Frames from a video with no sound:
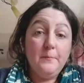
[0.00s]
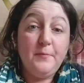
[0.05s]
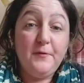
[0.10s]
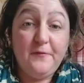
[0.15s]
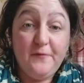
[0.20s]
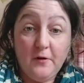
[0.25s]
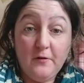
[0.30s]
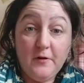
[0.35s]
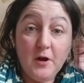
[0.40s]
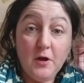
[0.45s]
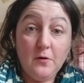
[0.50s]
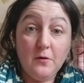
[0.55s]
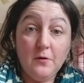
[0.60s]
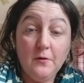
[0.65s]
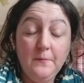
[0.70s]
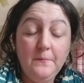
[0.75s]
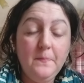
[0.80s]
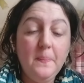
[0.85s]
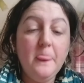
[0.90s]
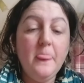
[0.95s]
before I
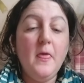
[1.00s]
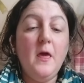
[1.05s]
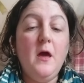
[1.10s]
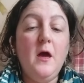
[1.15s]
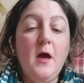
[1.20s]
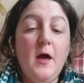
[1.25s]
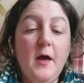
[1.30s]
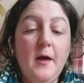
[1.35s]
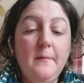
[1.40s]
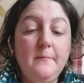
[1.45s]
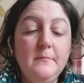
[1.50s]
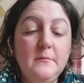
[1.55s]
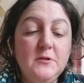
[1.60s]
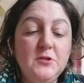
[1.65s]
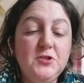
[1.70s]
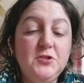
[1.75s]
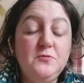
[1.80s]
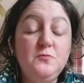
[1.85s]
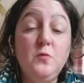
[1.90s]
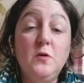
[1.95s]
go,
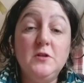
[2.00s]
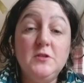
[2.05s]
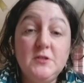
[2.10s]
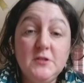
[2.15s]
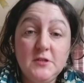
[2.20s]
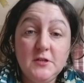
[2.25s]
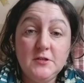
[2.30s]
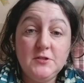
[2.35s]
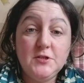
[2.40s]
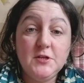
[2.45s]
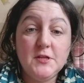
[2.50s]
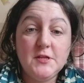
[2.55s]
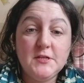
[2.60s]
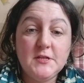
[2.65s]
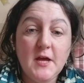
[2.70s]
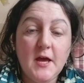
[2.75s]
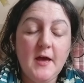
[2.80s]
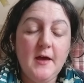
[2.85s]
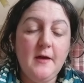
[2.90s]
wanted to just